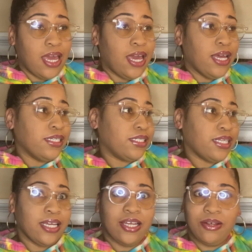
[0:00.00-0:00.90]
And
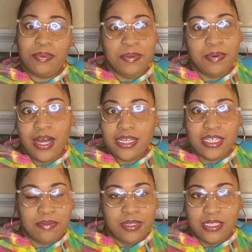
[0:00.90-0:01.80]
still, people got
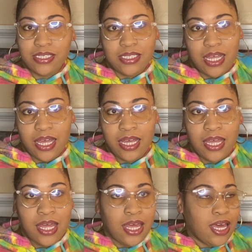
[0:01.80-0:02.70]
something to say.
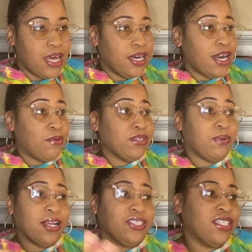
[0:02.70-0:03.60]
And then I
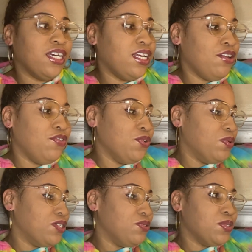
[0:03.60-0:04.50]
was watching an interview
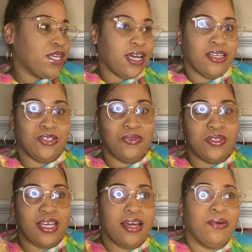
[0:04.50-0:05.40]
with Suzette. And
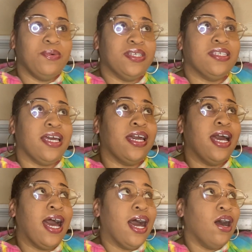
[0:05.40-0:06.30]
Suzette was
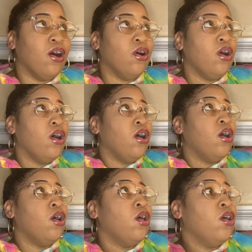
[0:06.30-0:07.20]
saying how
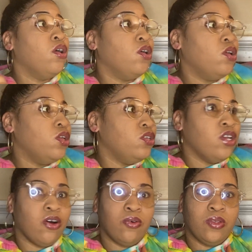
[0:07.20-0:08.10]

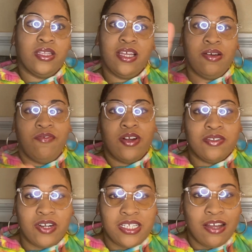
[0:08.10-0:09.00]
you know, the
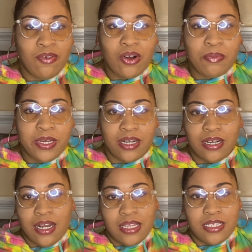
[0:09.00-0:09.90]
first one is never going to be
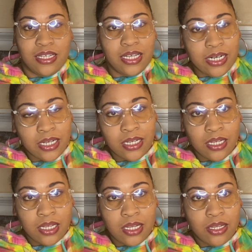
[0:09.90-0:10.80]
another Selena.